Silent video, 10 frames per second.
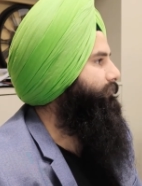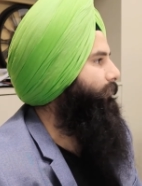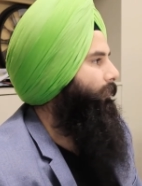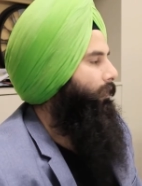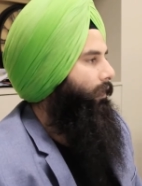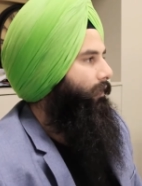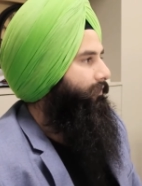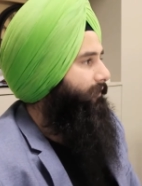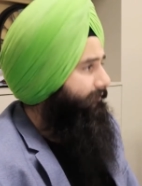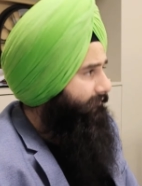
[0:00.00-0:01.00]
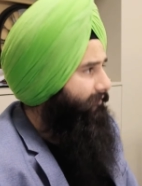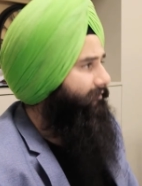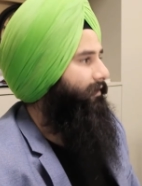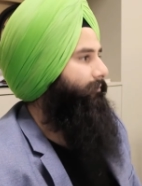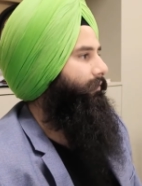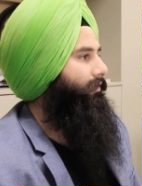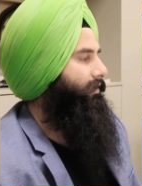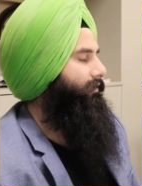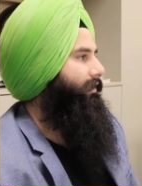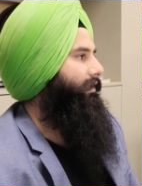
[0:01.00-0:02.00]
So this is the
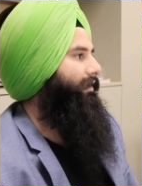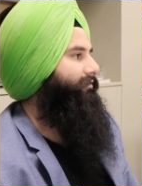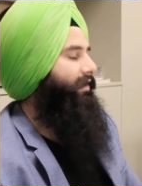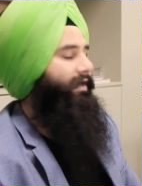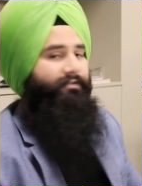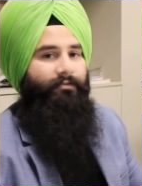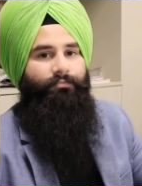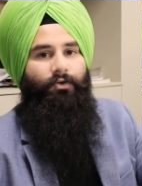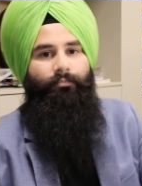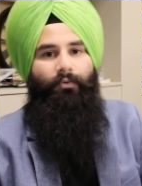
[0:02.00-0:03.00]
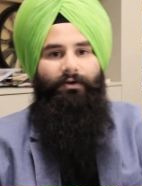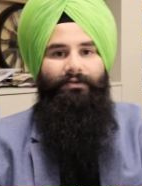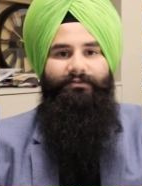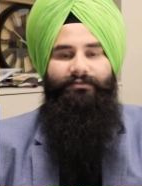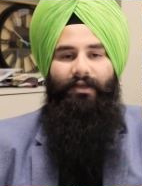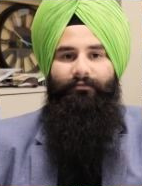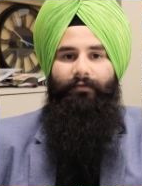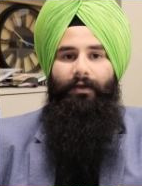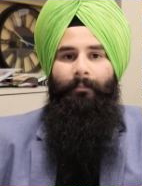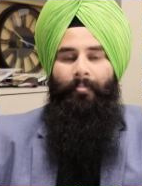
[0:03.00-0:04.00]
important thing, guys. This is the important step.
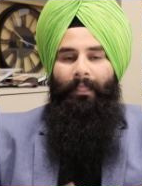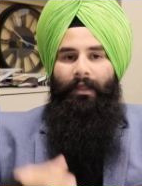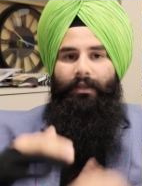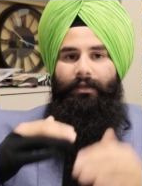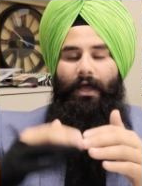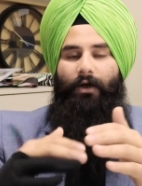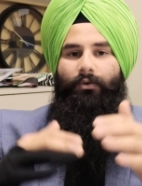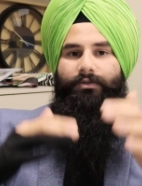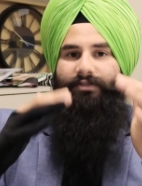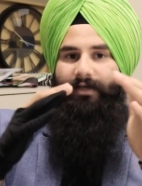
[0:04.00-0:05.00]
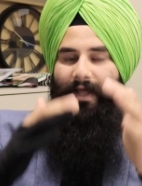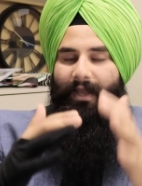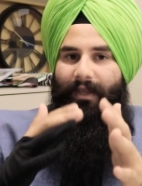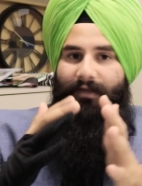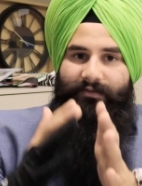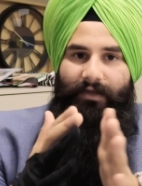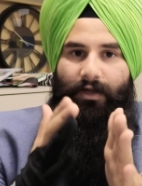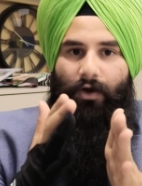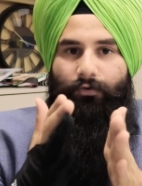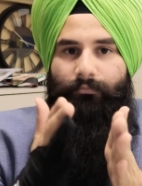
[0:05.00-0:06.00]
Now, jeda ASE
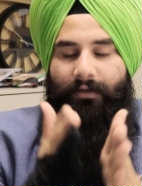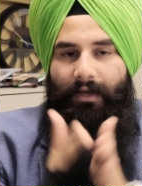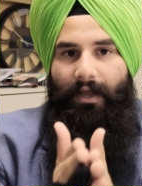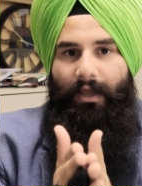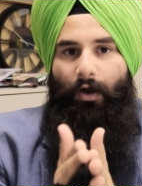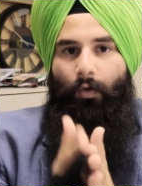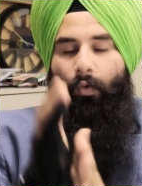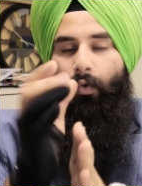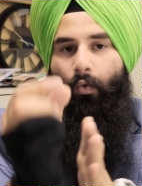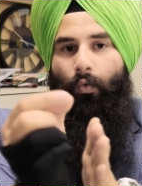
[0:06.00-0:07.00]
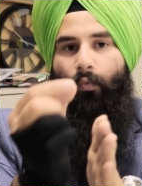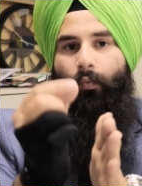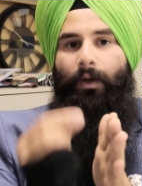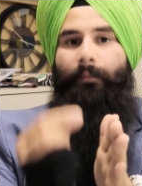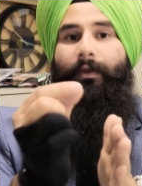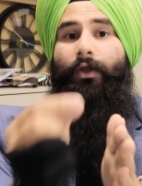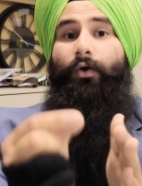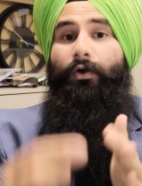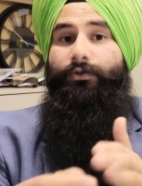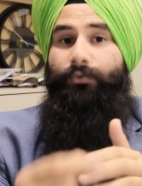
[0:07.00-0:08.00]
account banaya, who will be
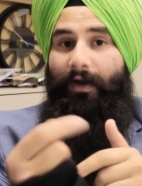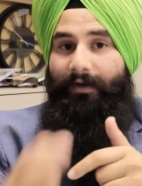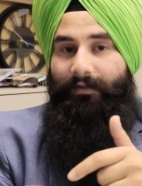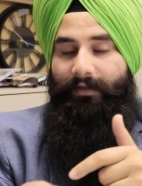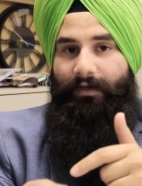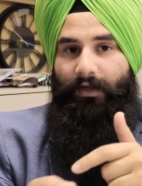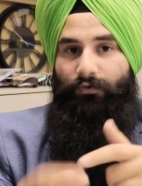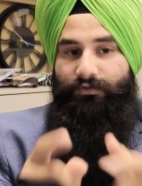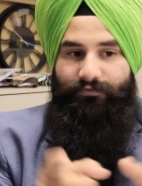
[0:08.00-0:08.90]
going to handle that account?